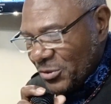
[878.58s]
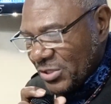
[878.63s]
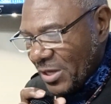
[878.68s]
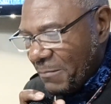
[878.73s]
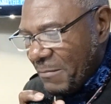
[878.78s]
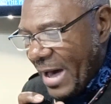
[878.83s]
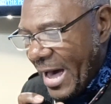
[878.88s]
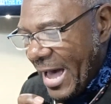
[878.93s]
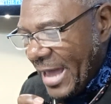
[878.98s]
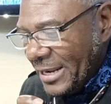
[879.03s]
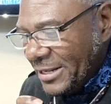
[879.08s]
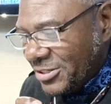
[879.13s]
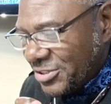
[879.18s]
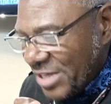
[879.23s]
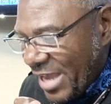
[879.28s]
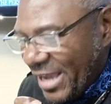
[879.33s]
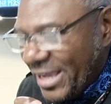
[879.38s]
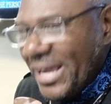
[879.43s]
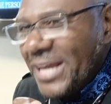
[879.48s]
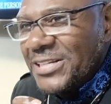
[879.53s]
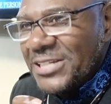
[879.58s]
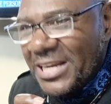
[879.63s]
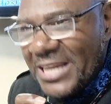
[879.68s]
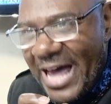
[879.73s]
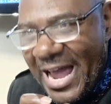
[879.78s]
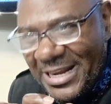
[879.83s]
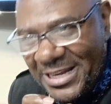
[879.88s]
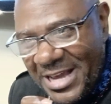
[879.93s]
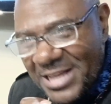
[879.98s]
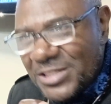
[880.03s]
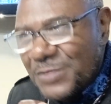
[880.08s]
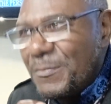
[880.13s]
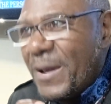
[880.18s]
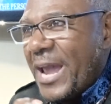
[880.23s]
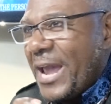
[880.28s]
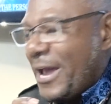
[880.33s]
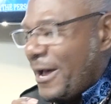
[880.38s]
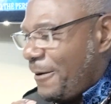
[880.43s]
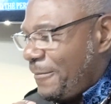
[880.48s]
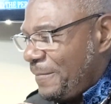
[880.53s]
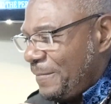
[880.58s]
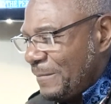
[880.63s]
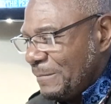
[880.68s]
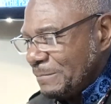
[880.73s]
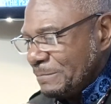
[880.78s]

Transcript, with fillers: on, somebody. Check engine light, this, man.